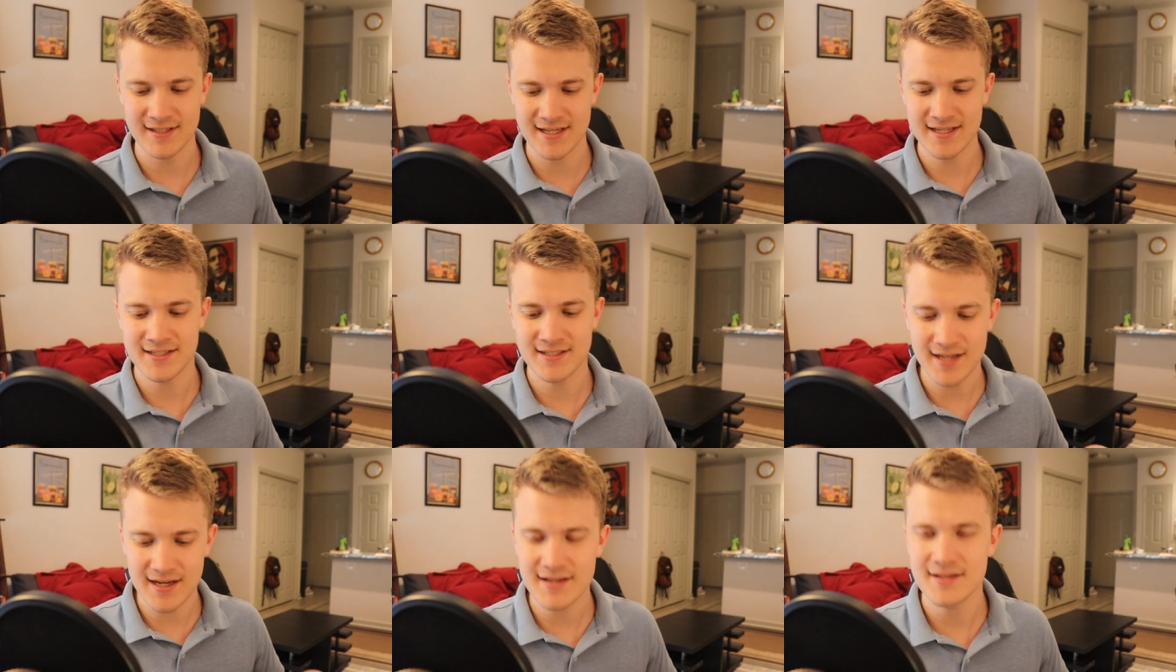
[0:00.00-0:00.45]

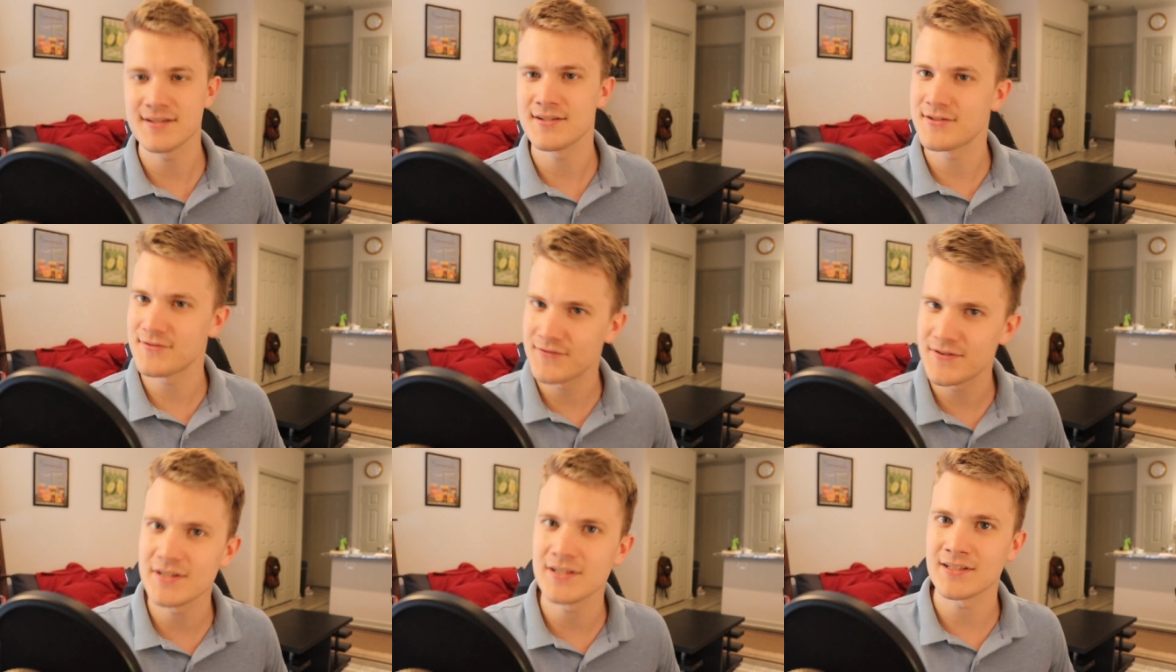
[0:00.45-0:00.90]
it
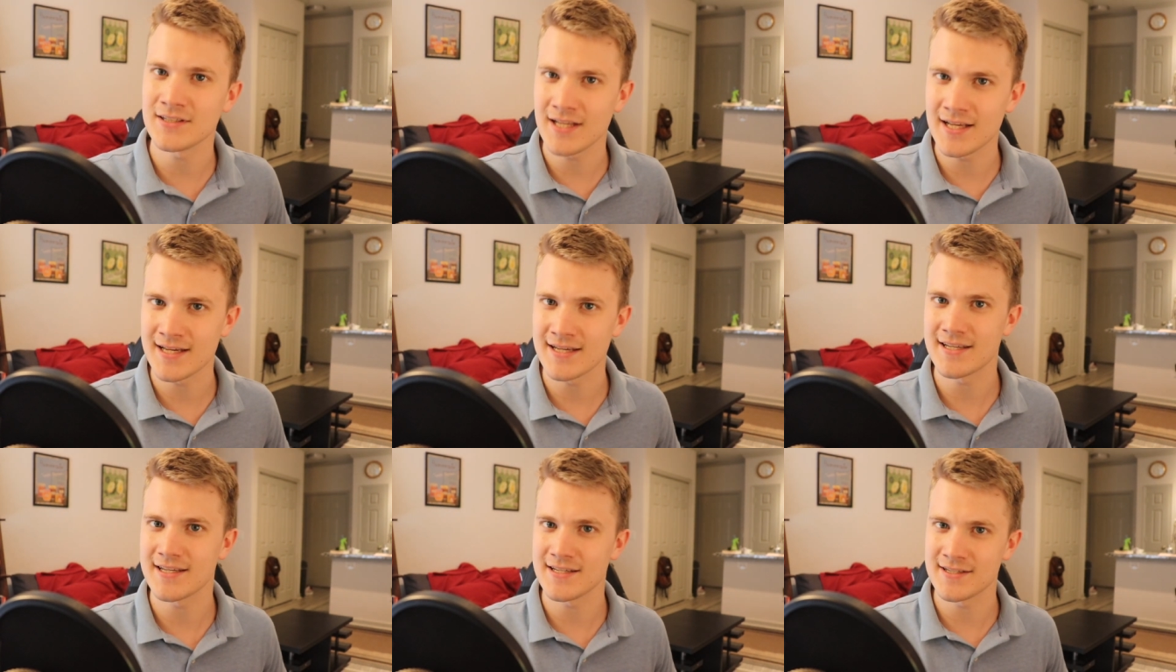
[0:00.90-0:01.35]
does feel
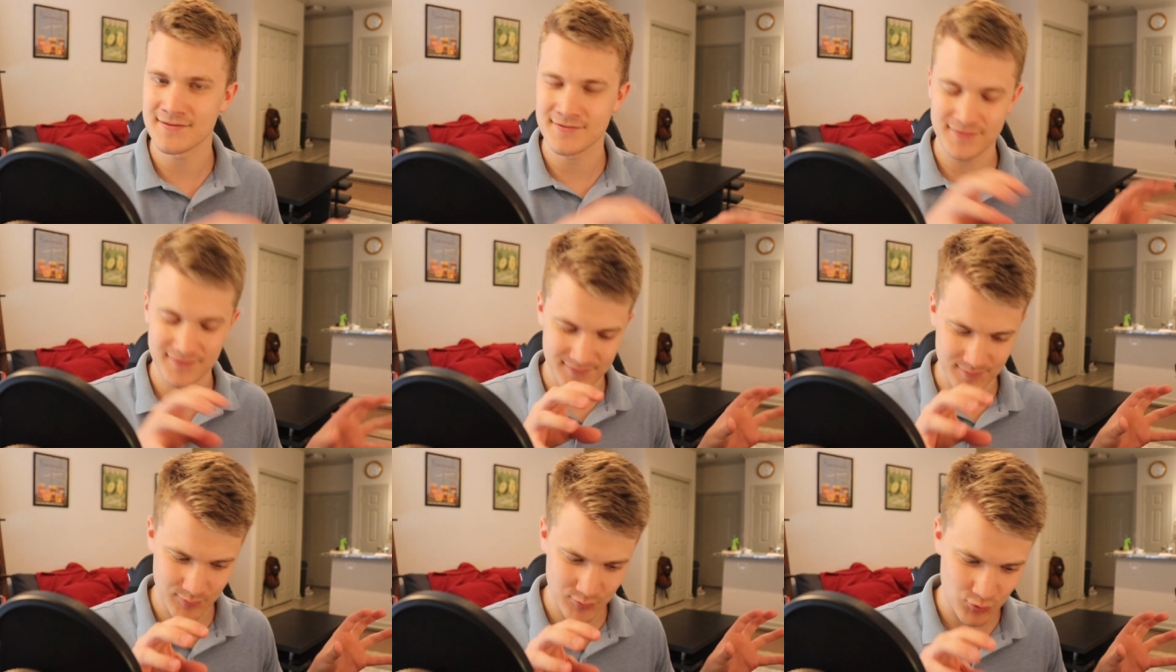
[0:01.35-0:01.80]
like
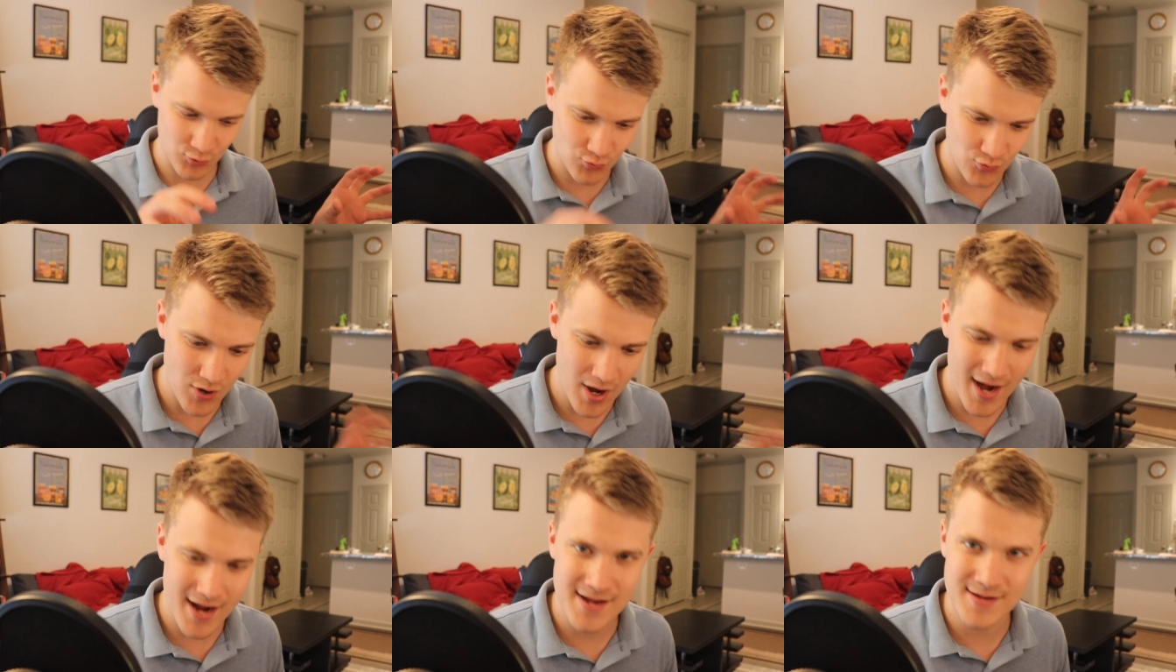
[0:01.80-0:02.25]
if
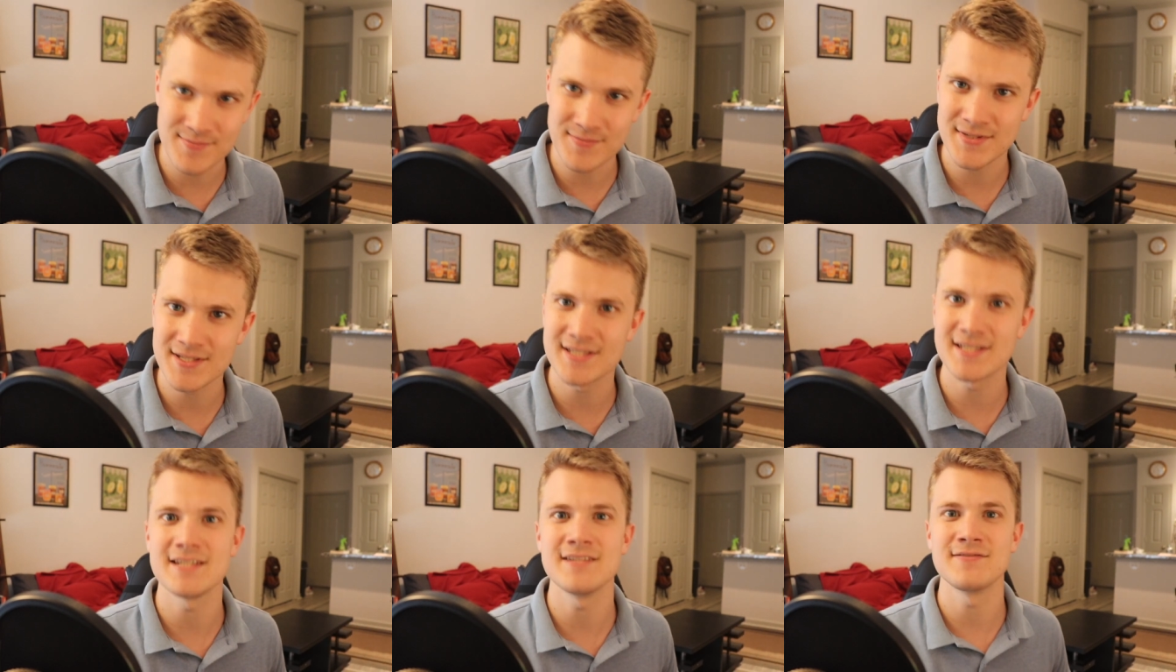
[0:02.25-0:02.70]
prime
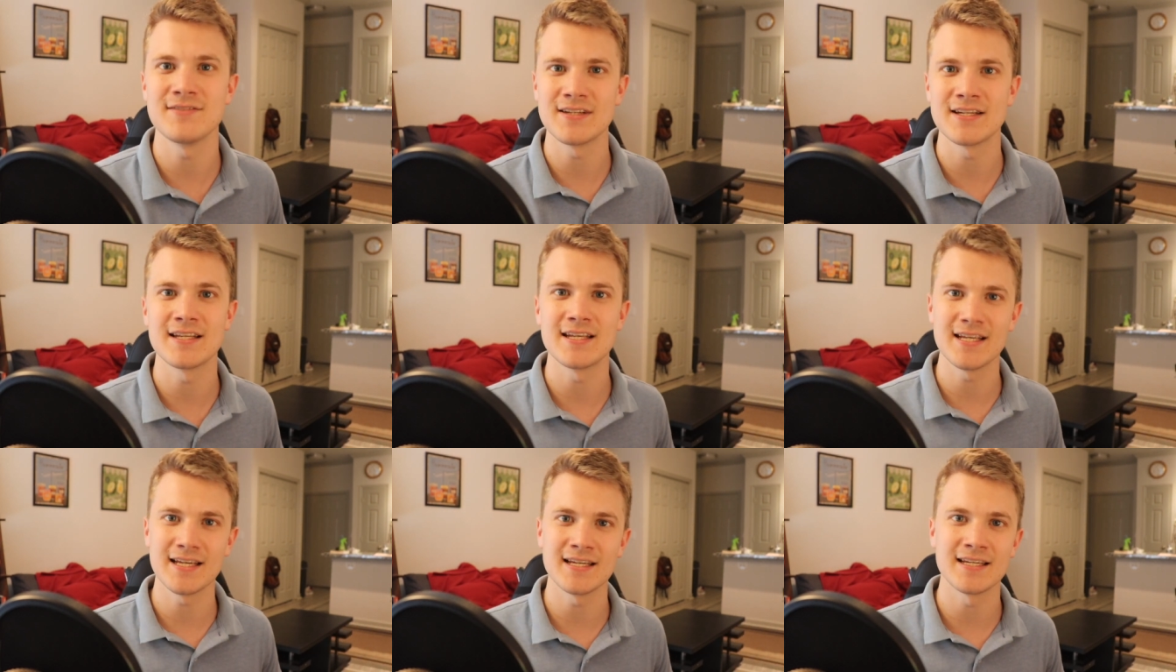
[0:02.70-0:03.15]

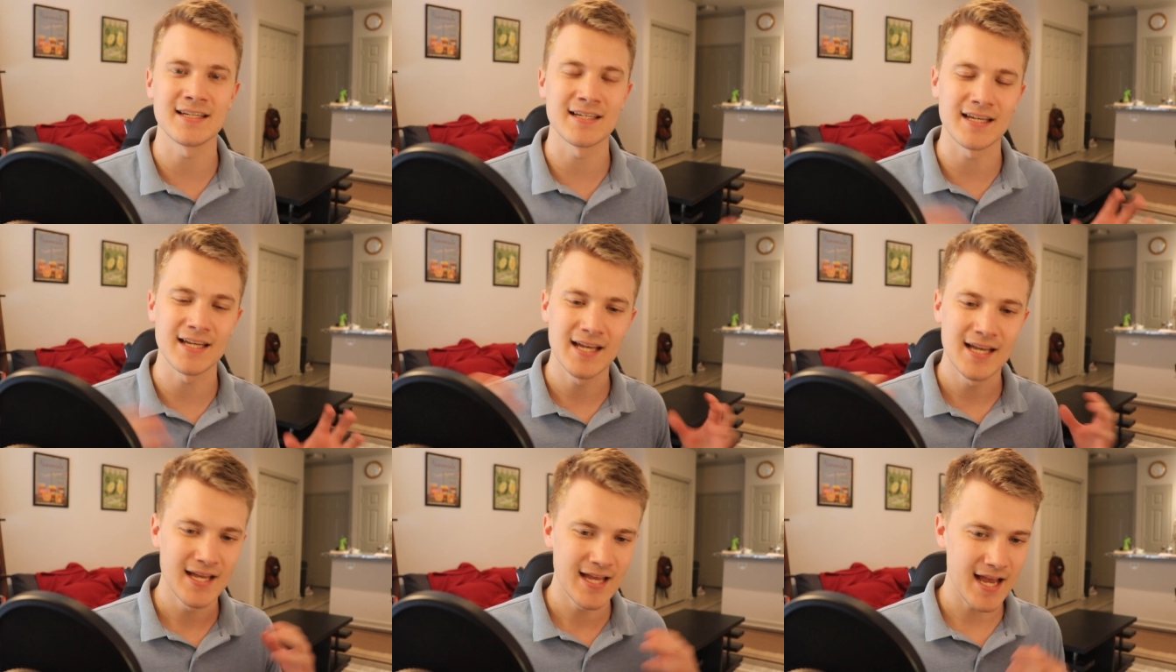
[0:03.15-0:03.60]
Stephen King